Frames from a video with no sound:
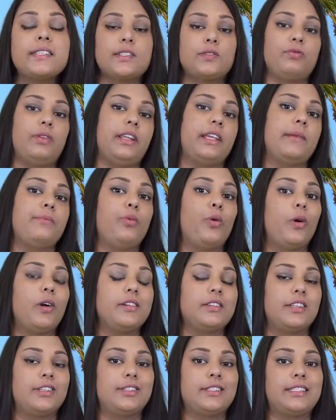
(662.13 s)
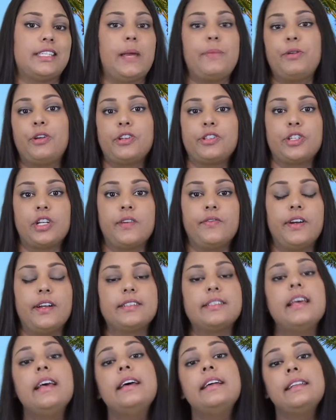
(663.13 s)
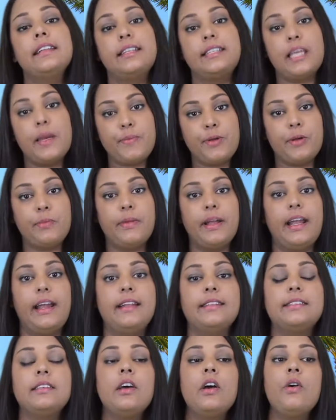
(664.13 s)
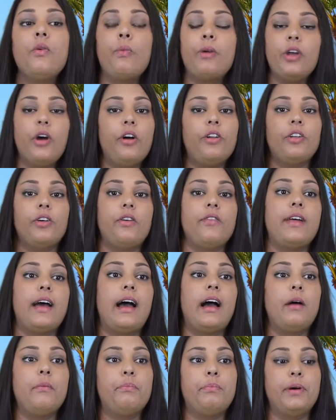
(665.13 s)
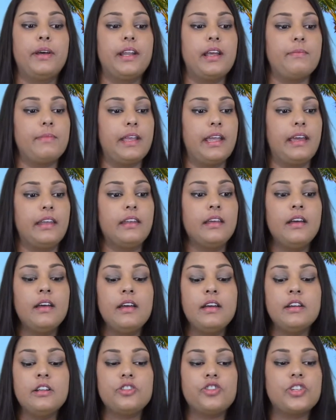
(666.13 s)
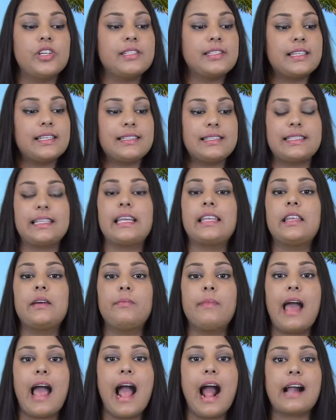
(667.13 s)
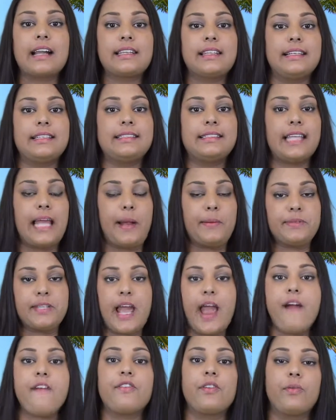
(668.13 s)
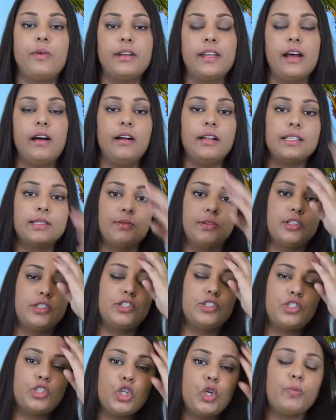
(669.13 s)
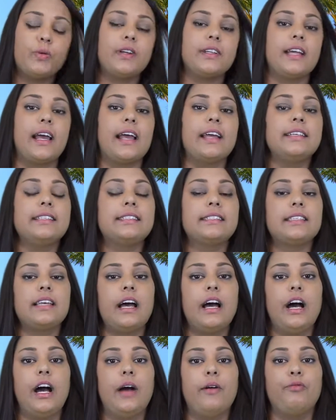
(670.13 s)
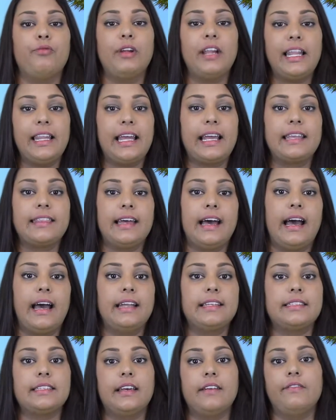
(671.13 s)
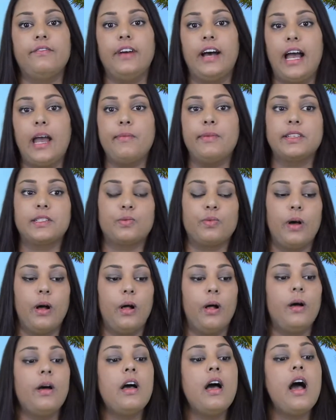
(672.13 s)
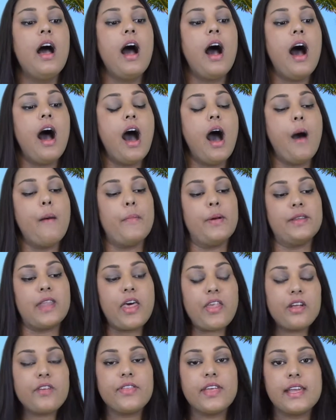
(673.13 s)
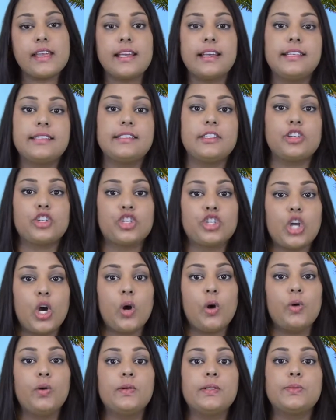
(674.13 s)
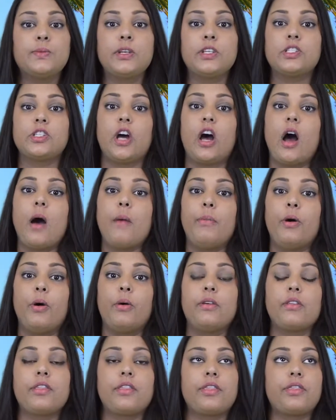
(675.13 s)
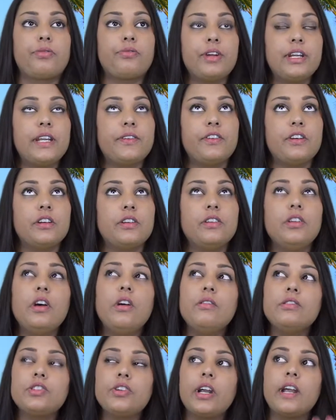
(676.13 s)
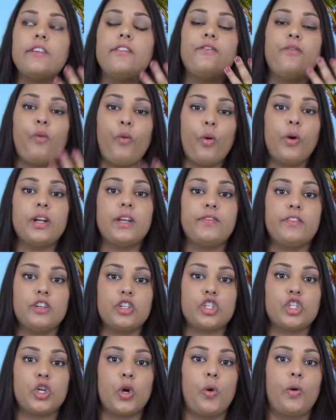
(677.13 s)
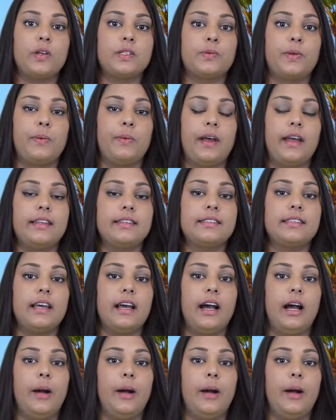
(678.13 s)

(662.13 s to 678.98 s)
it's really important to tip your servers, tip your maids. We all know that, but I mean, just to see them act the same to everyone else was super nice. Really like that vibe as well. Another thing is the shows. We saw about 4 different shows we went.